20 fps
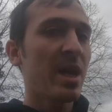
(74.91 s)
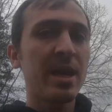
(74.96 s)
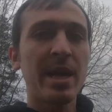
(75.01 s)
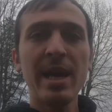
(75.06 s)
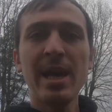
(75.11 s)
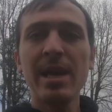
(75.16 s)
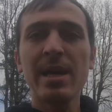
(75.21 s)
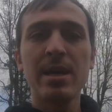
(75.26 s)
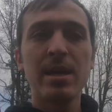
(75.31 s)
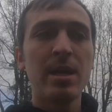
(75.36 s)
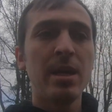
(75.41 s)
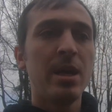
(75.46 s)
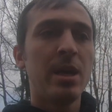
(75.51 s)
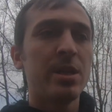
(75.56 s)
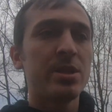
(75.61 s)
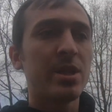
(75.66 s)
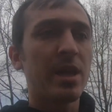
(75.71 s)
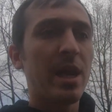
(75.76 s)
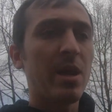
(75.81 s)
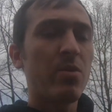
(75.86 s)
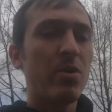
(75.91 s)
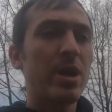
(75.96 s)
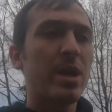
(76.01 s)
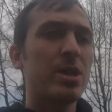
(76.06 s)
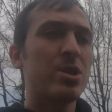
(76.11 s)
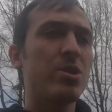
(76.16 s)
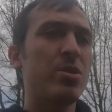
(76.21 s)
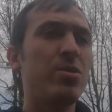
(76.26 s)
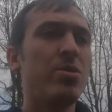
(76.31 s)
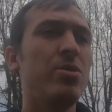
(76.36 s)
yeah, today we're going
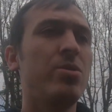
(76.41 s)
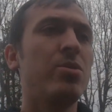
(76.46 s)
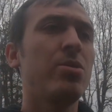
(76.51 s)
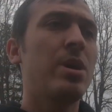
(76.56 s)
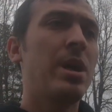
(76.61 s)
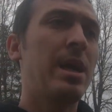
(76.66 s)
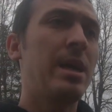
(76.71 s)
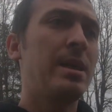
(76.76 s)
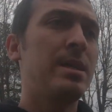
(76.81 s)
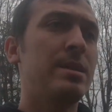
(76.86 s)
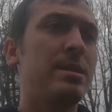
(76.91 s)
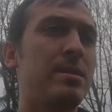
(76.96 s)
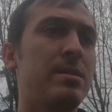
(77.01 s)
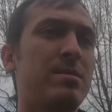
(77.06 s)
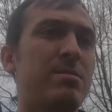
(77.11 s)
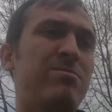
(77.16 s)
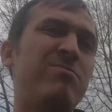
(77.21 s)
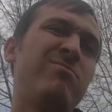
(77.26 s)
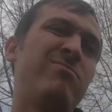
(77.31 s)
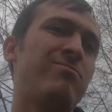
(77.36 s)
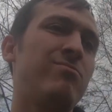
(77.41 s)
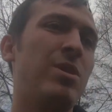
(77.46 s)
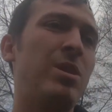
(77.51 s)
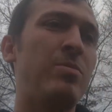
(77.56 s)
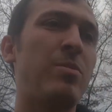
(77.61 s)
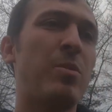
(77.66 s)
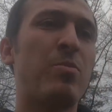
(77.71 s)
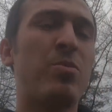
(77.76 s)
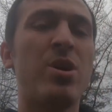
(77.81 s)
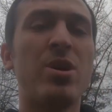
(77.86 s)
to show you guys
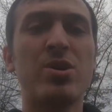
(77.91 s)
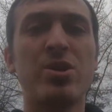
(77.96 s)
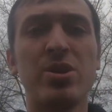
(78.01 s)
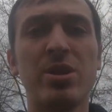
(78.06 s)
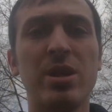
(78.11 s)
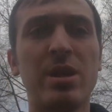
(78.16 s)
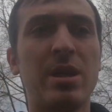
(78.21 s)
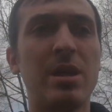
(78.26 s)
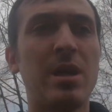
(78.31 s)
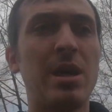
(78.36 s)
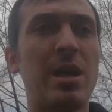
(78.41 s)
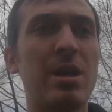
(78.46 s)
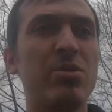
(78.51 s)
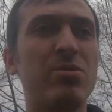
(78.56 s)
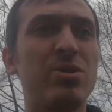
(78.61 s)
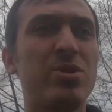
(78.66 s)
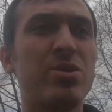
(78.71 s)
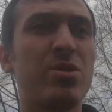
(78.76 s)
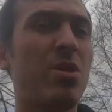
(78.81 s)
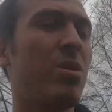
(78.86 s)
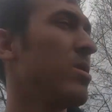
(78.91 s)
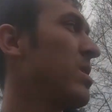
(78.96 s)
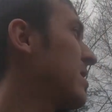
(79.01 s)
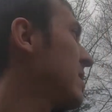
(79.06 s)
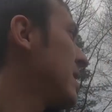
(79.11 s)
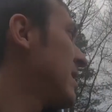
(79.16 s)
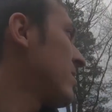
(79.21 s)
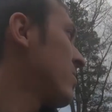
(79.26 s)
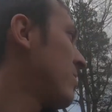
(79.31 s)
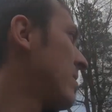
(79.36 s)
maybe partially how to install
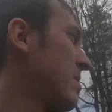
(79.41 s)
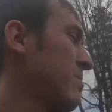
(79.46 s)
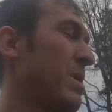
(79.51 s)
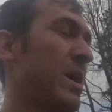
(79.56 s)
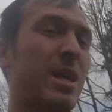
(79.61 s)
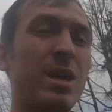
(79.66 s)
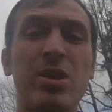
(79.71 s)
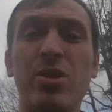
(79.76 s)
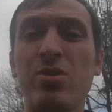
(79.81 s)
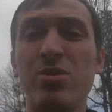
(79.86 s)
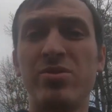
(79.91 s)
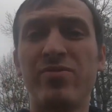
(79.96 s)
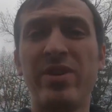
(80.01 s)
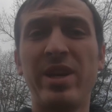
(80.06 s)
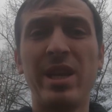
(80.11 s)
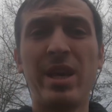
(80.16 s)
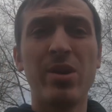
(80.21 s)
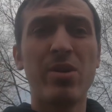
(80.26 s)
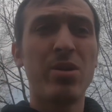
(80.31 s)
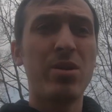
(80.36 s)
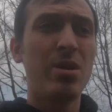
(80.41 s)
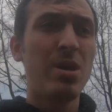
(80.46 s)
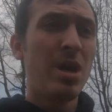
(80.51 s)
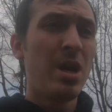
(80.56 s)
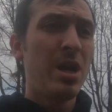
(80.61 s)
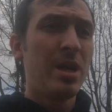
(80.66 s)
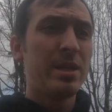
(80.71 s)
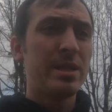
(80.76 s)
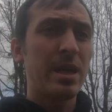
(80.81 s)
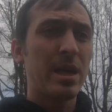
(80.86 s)
it. I don't want to make a huge video,
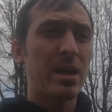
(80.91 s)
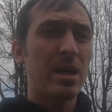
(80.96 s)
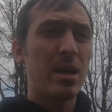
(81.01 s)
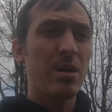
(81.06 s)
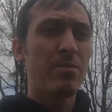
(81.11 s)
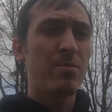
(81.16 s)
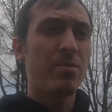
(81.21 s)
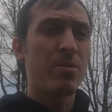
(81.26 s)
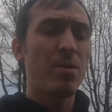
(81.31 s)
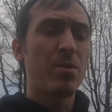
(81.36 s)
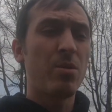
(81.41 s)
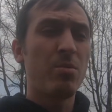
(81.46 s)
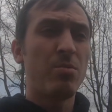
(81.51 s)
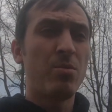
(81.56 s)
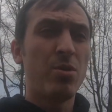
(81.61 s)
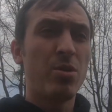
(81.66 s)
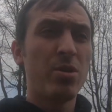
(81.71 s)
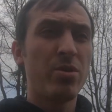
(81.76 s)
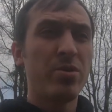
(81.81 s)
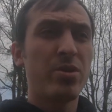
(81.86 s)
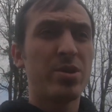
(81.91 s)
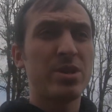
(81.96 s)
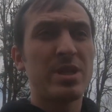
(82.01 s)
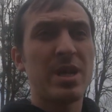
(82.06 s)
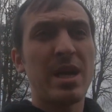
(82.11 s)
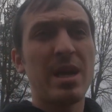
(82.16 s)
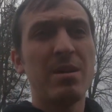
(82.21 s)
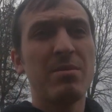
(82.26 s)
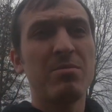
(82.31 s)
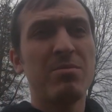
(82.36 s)
take up all your
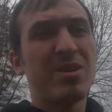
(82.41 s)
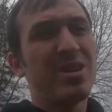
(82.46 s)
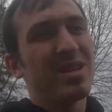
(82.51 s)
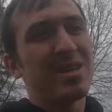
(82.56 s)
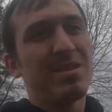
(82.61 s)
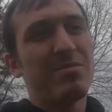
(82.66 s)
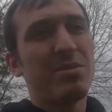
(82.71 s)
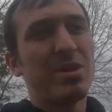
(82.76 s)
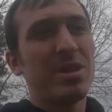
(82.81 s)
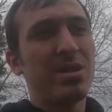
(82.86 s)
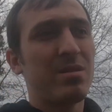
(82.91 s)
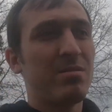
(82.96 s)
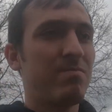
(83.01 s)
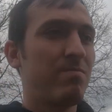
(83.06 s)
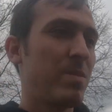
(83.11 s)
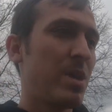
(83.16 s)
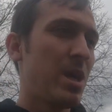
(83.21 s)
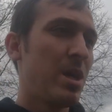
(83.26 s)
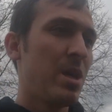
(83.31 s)
time, because I mean,